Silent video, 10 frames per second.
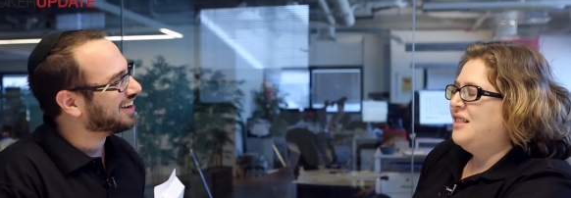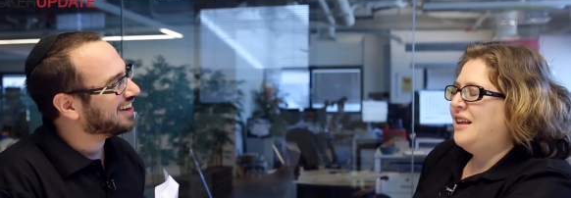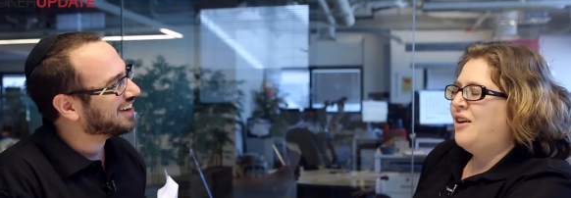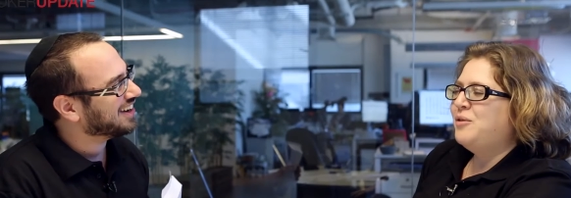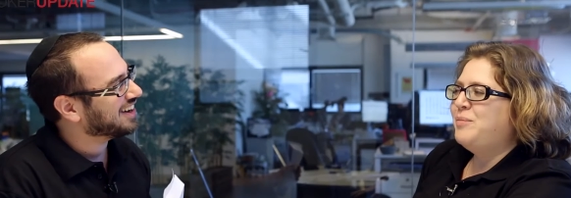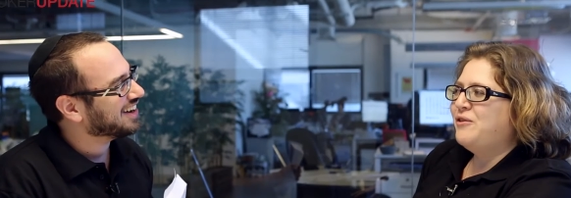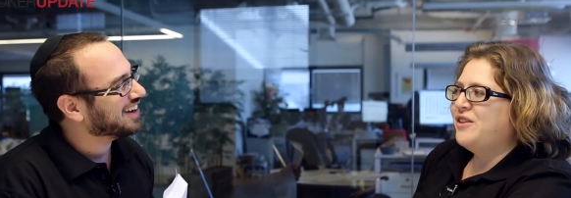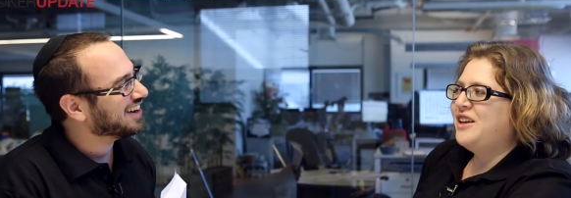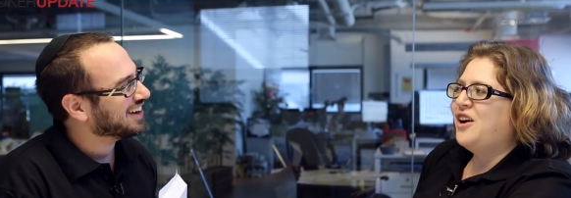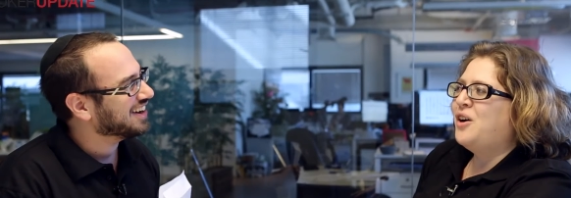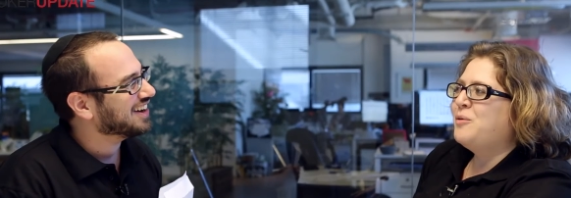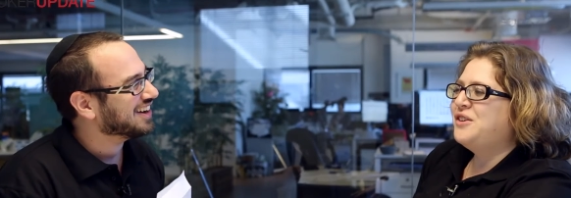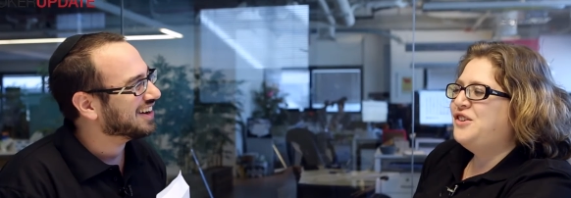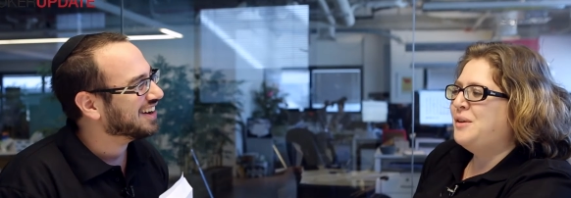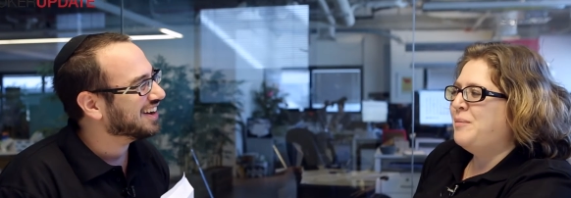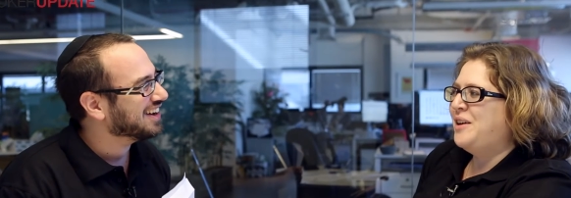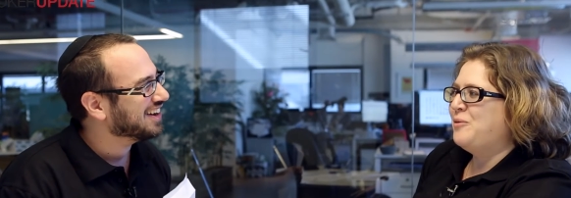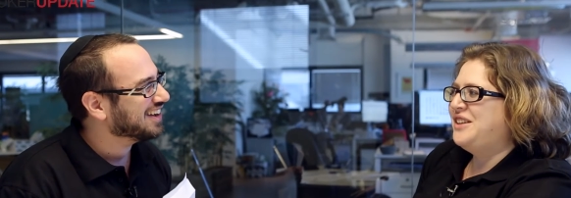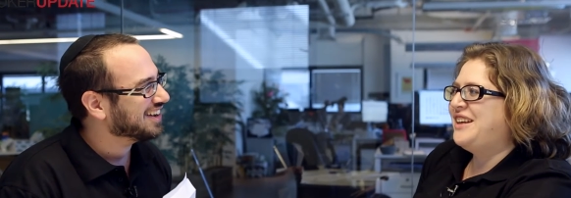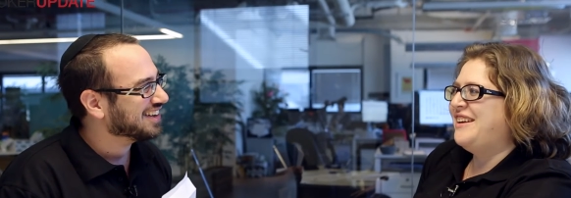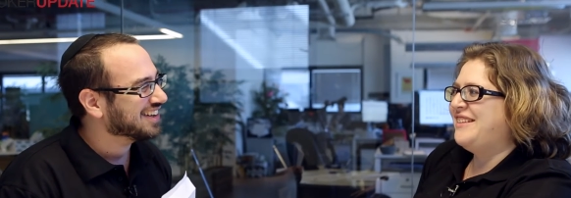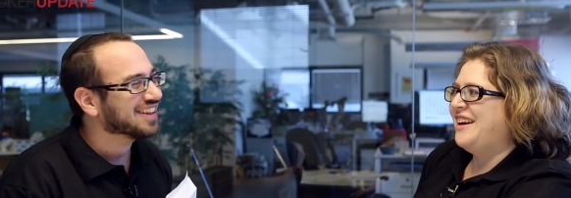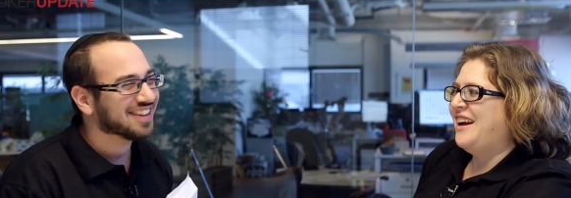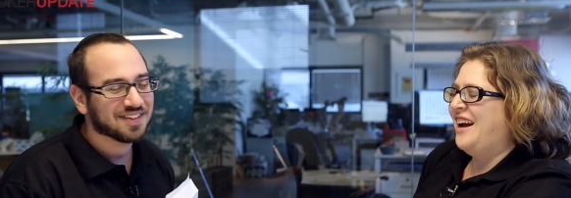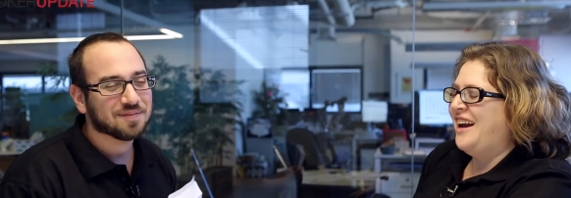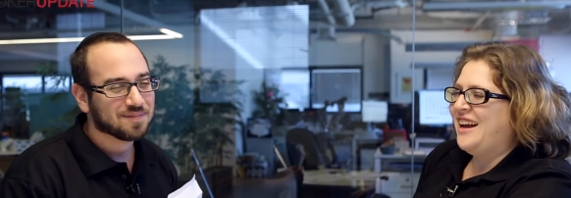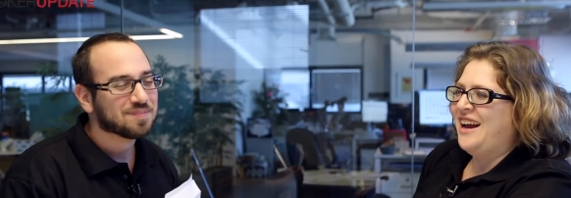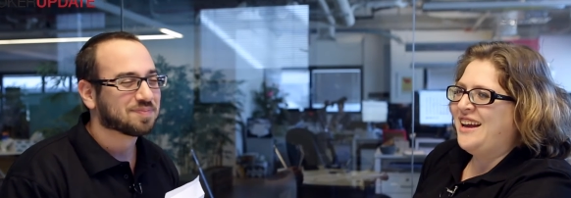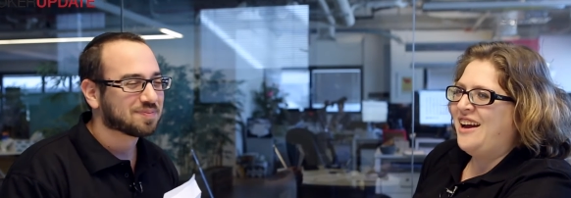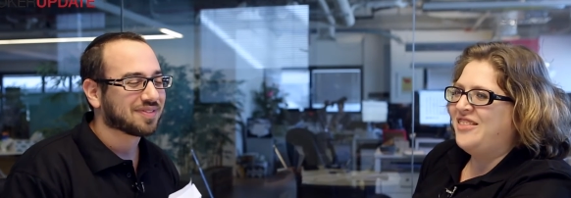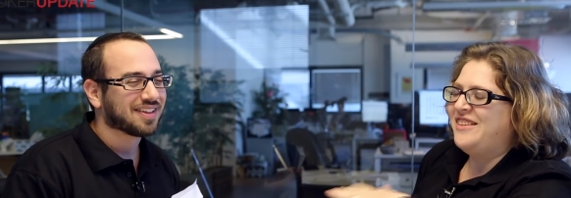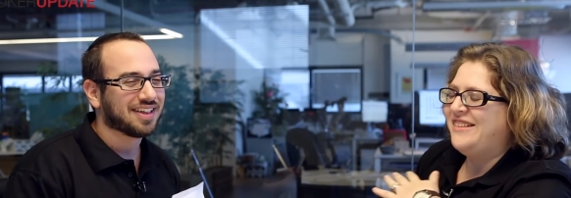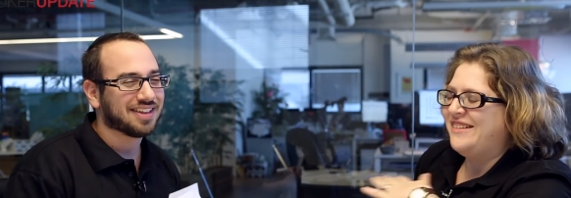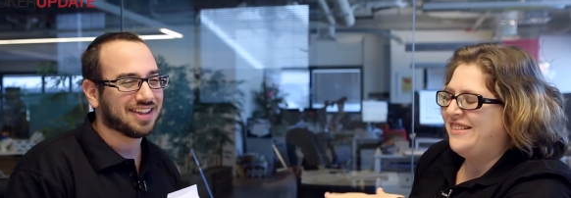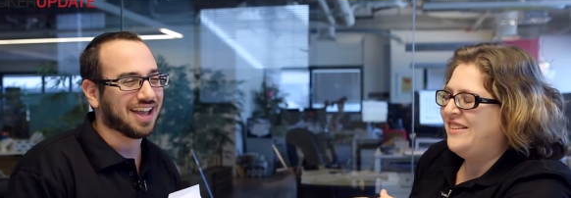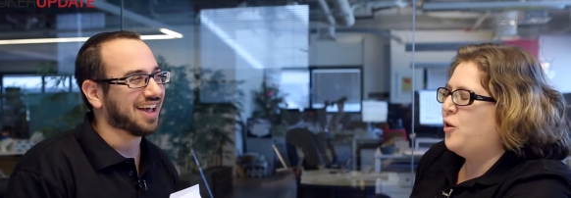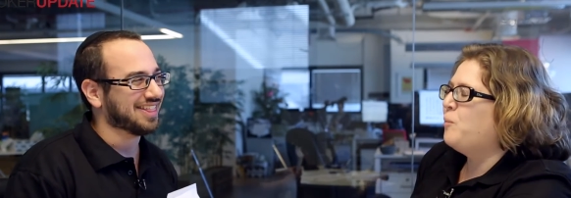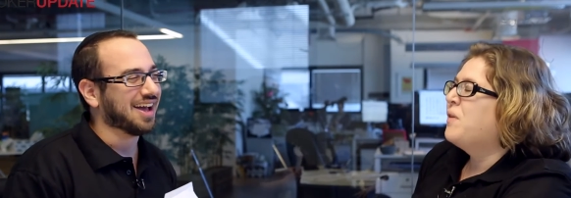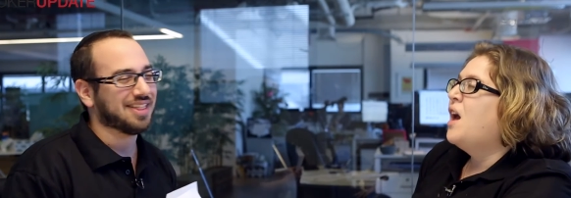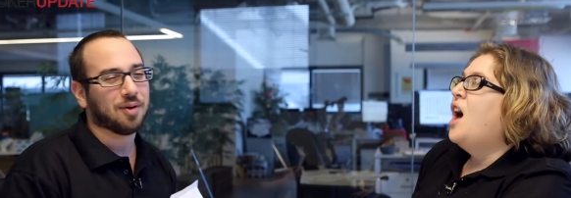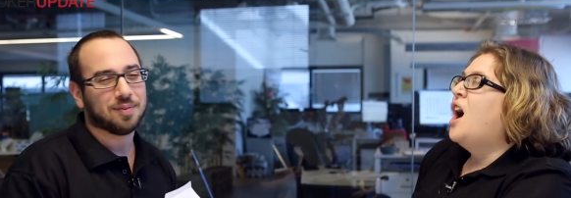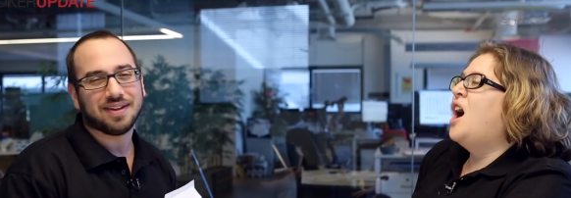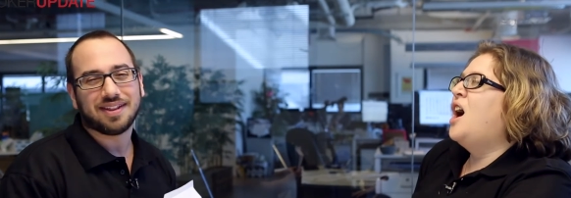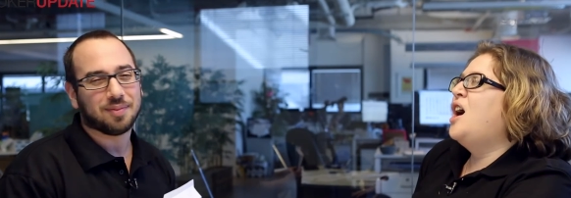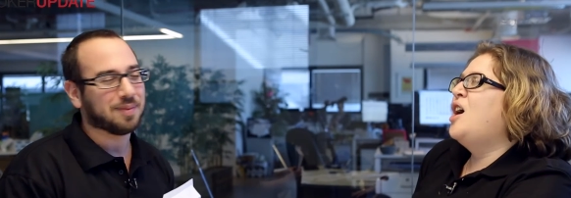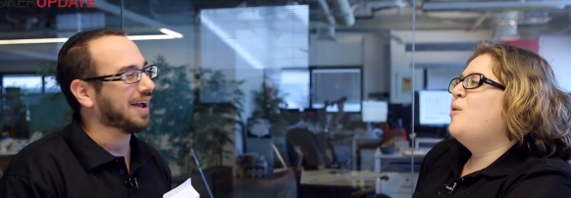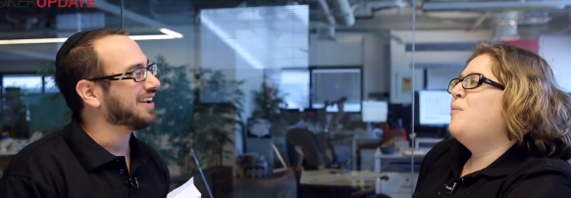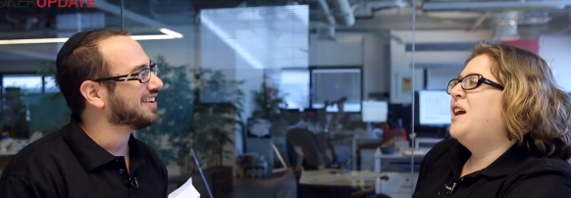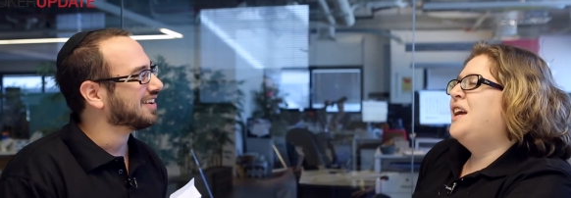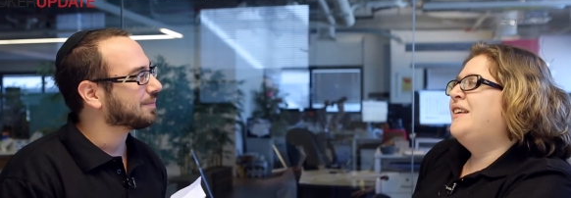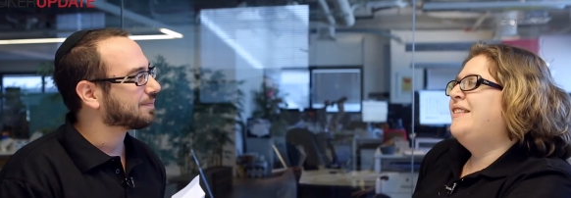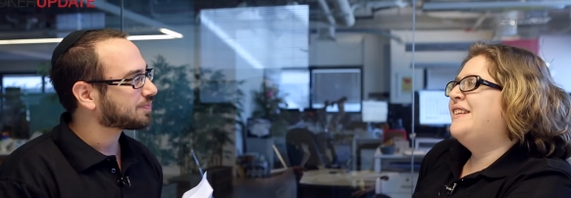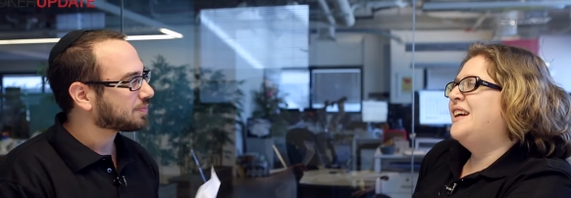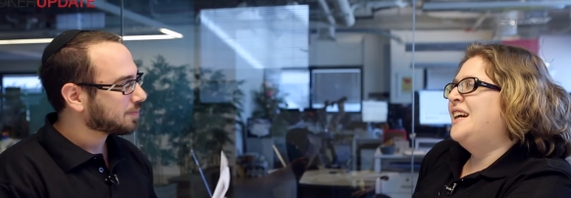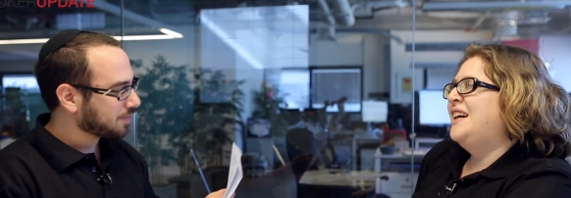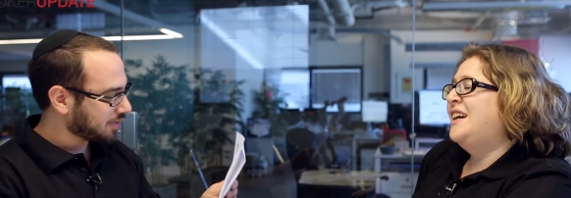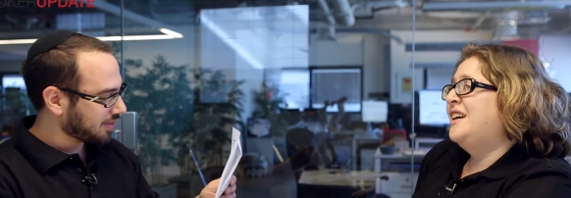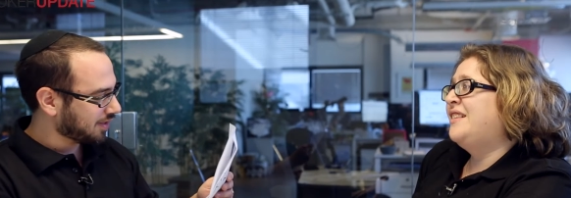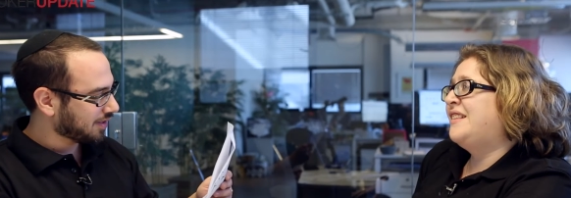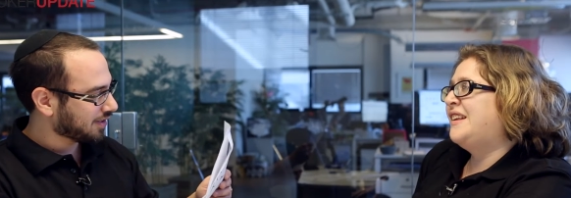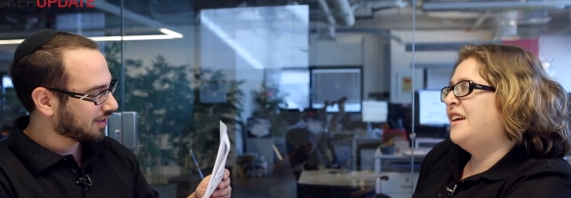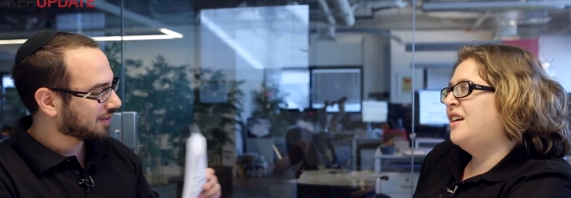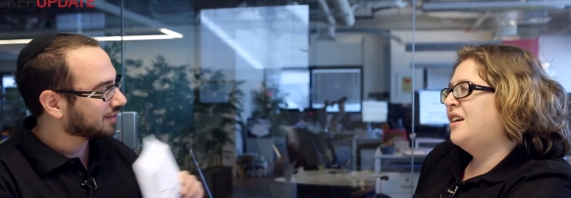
Speaker 1: That would be really awkward, Shimmy, in which case I count this
Speaker 2: as... Yeah, that would be... Is it...